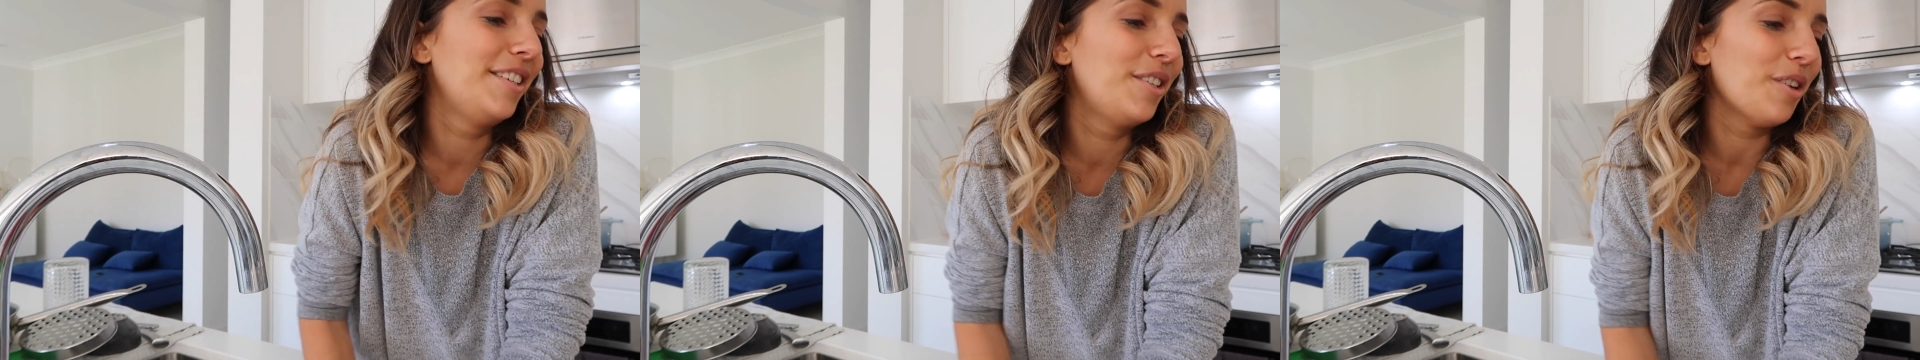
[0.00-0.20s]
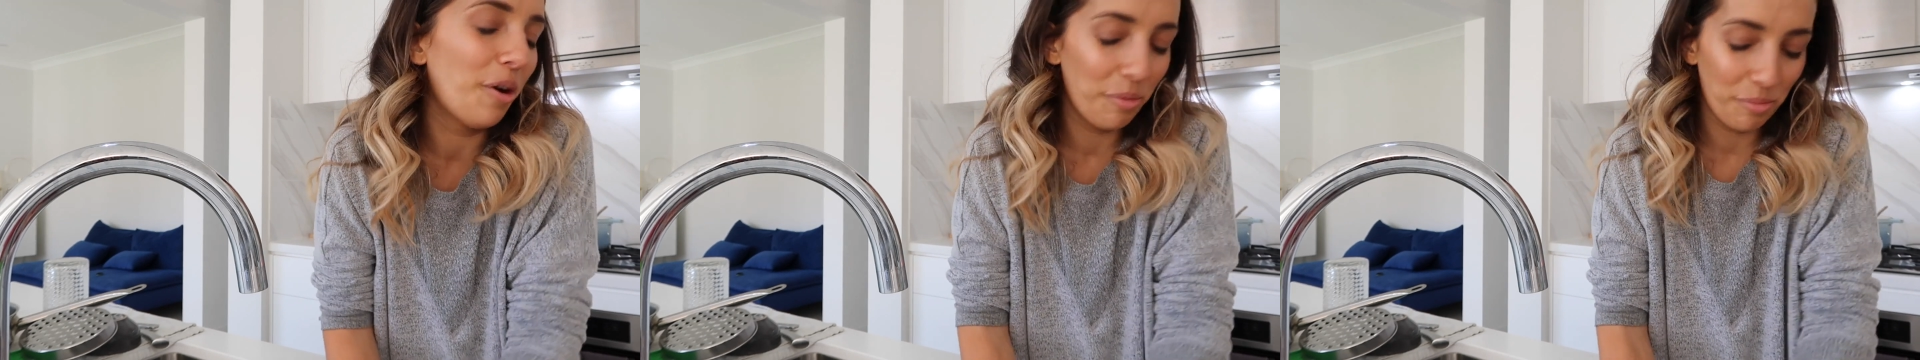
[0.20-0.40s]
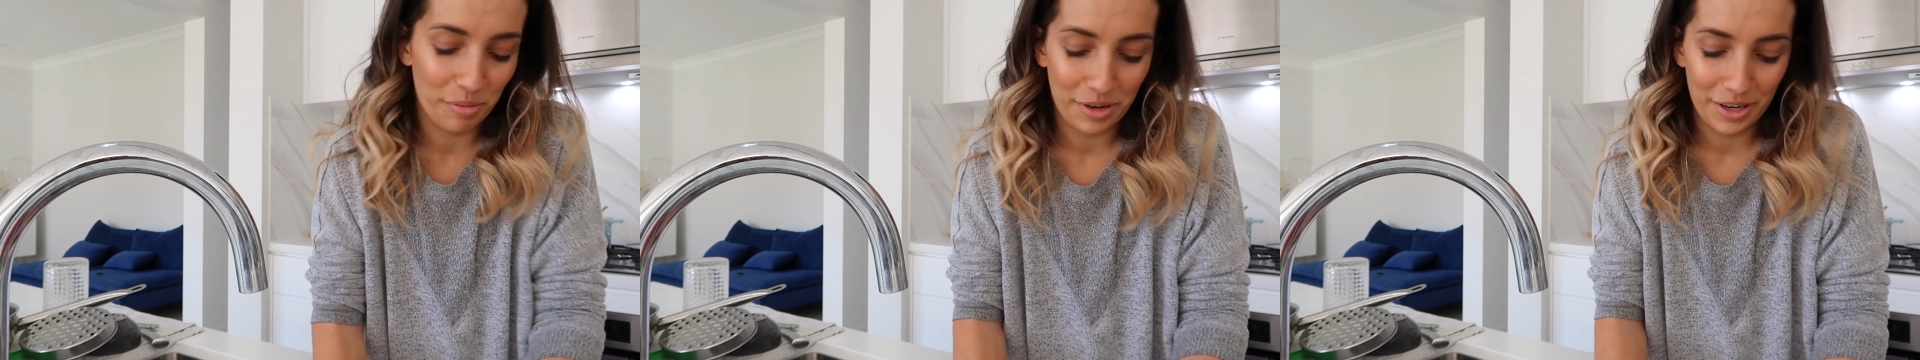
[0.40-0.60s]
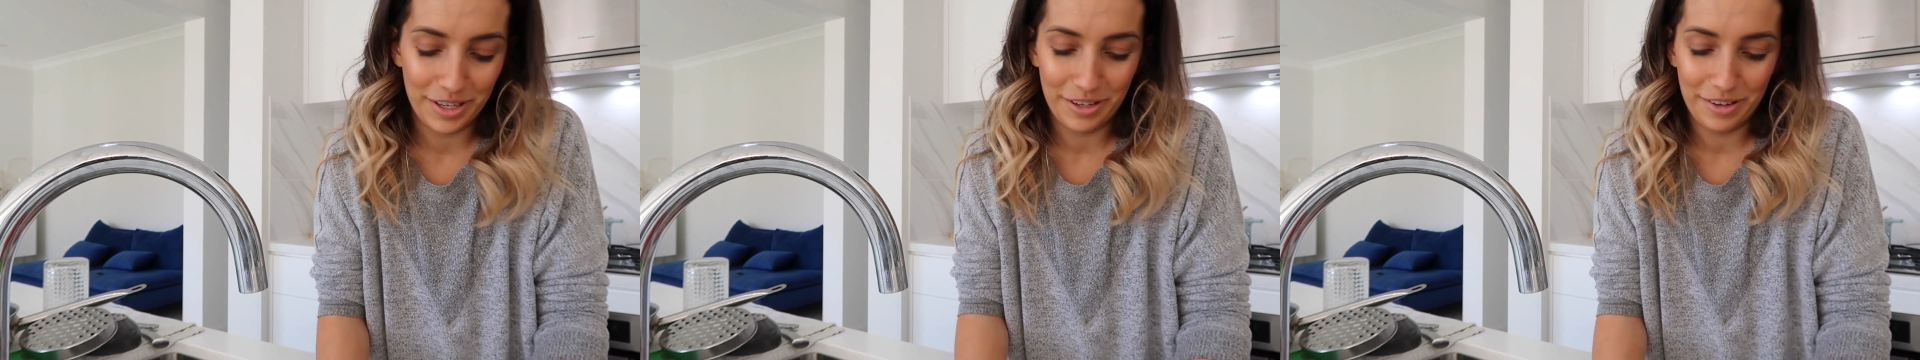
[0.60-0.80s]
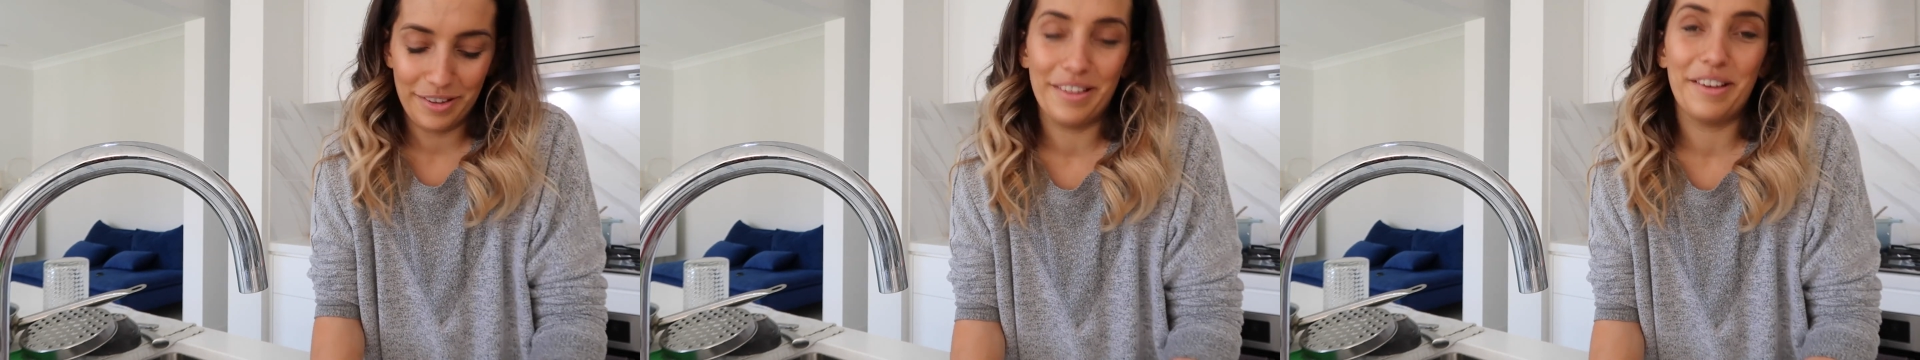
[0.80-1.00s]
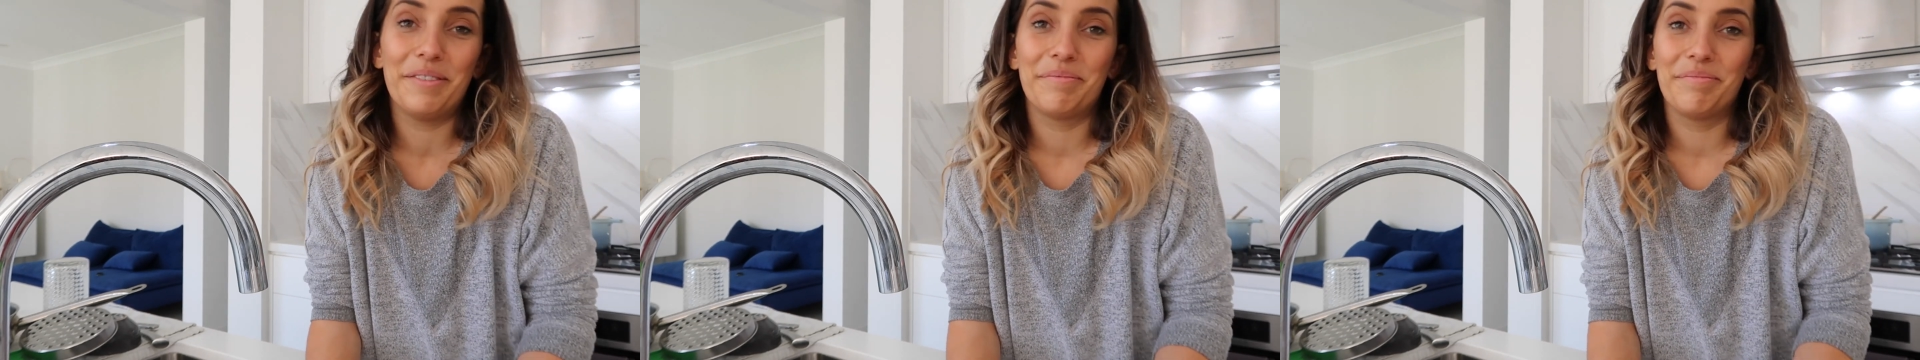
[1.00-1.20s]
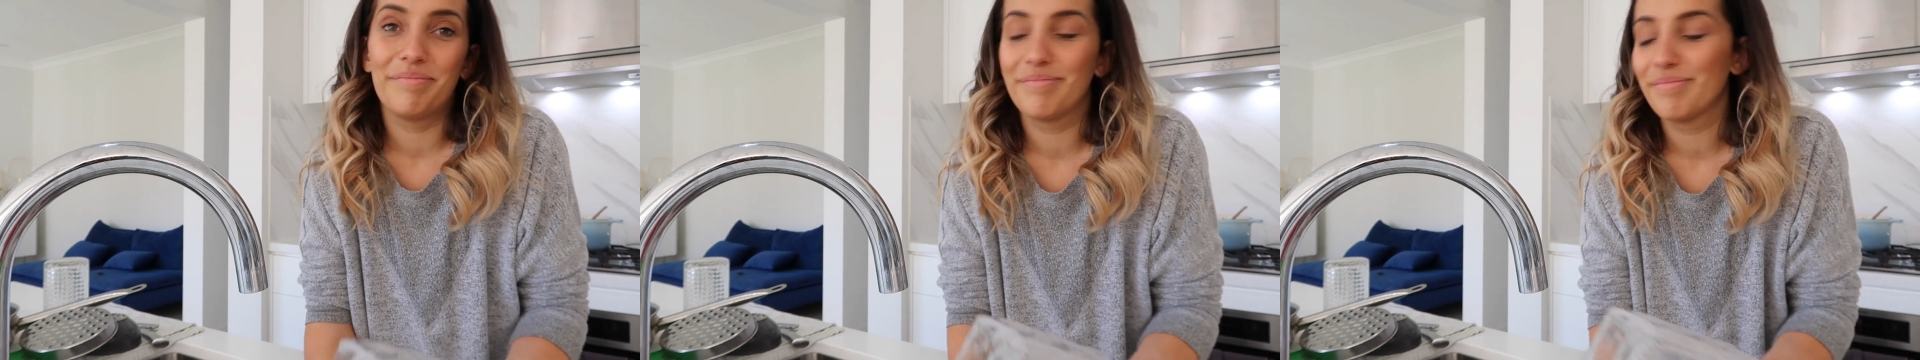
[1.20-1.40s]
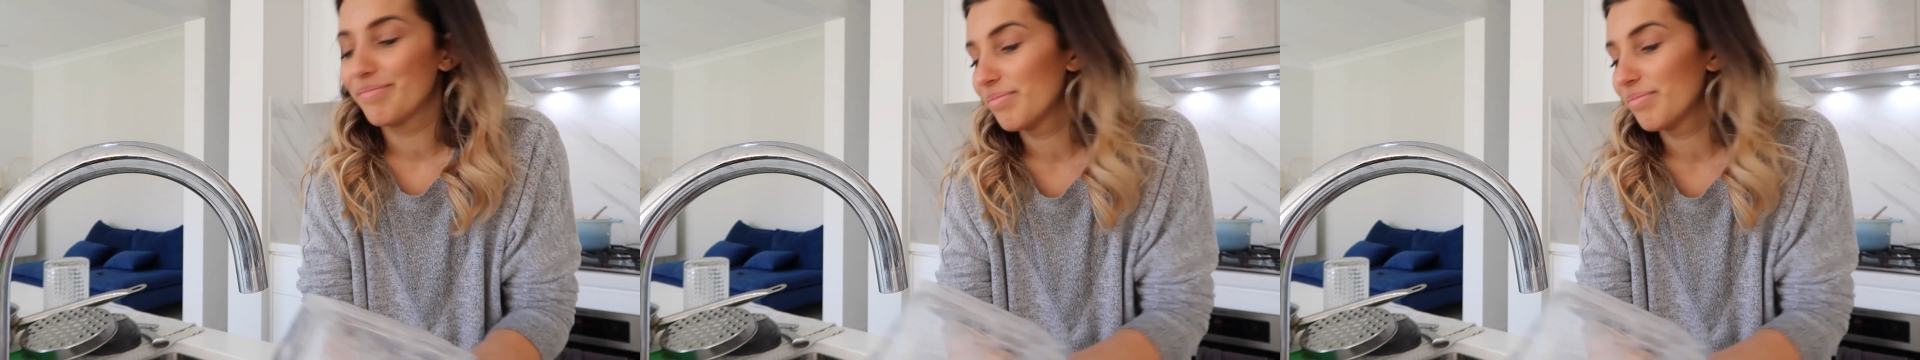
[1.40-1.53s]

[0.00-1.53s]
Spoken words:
don't want to do them.